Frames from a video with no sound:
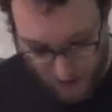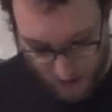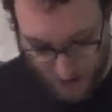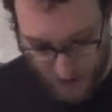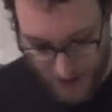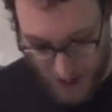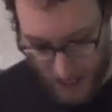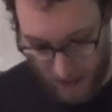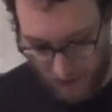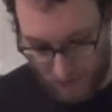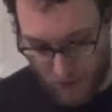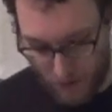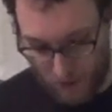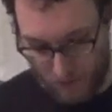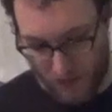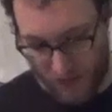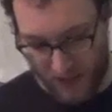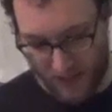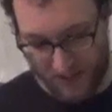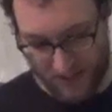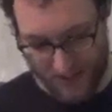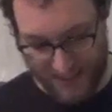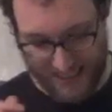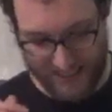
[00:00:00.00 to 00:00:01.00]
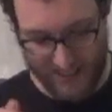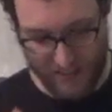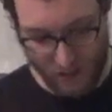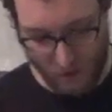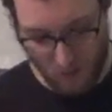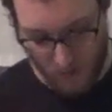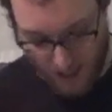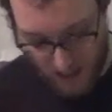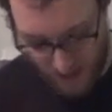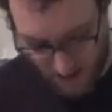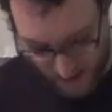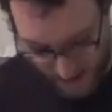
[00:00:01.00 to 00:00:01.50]
two chapters, because this is
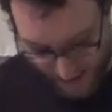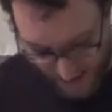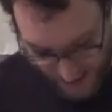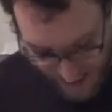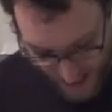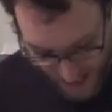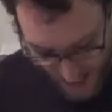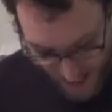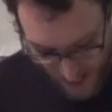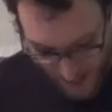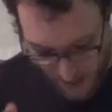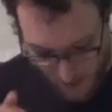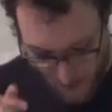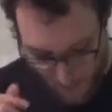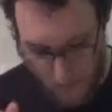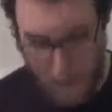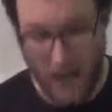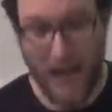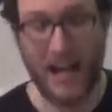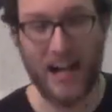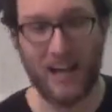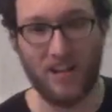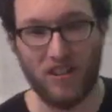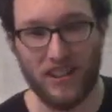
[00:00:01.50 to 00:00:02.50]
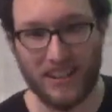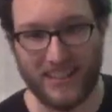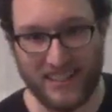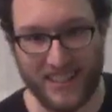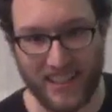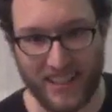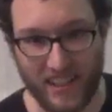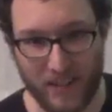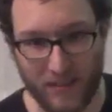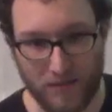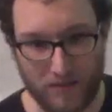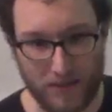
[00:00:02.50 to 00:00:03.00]
where the
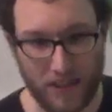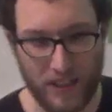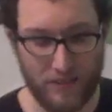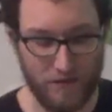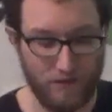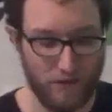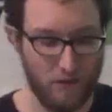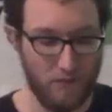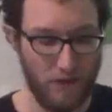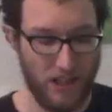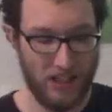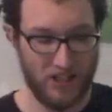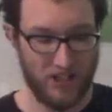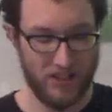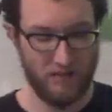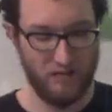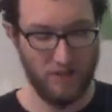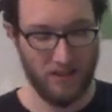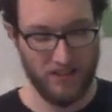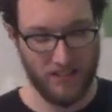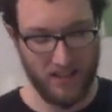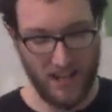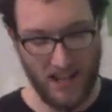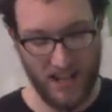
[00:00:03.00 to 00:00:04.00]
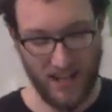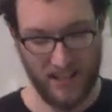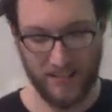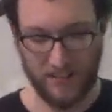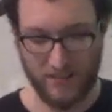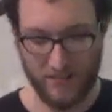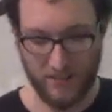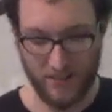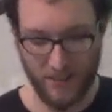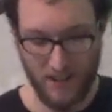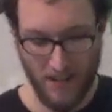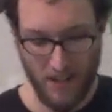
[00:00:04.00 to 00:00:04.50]
imperative information
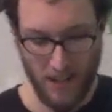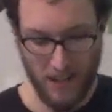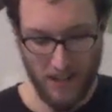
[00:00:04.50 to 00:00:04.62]
resides.